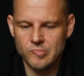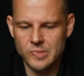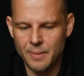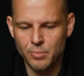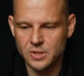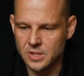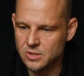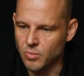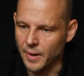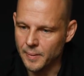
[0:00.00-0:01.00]
I bought
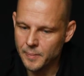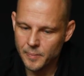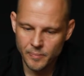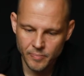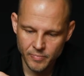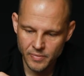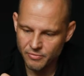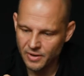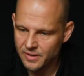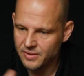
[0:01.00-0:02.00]
this one.
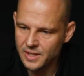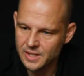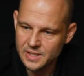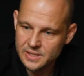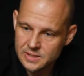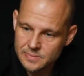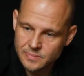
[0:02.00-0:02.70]
Funny thing is,